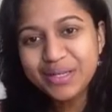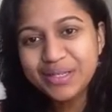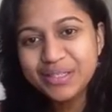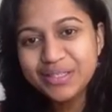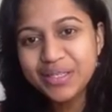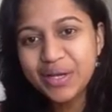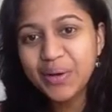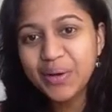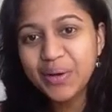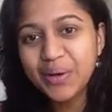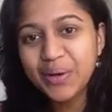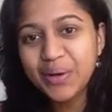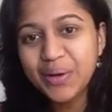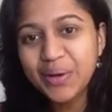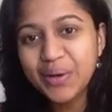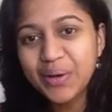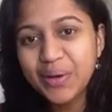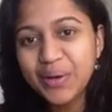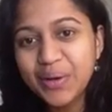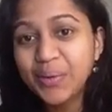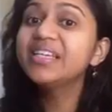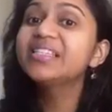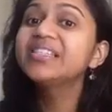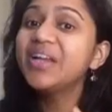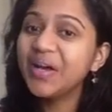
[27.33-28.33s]
So
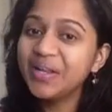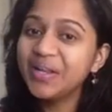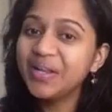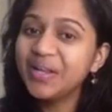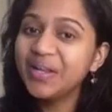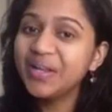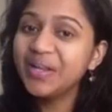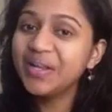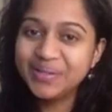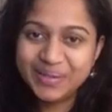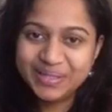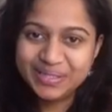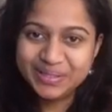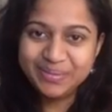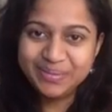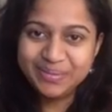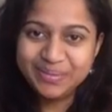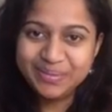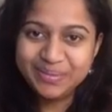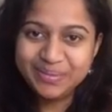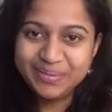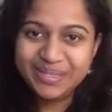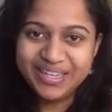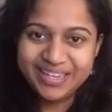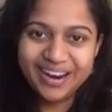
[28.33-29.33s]
this is not going to
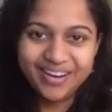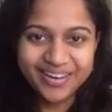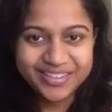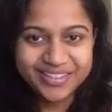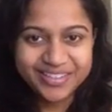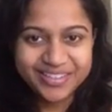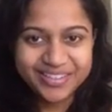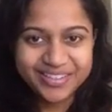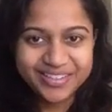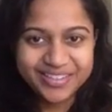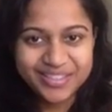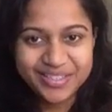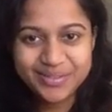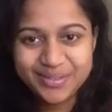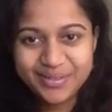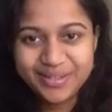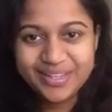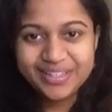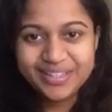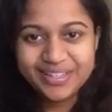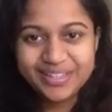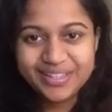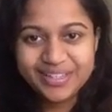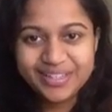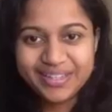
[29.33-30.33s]
be an art tutorial.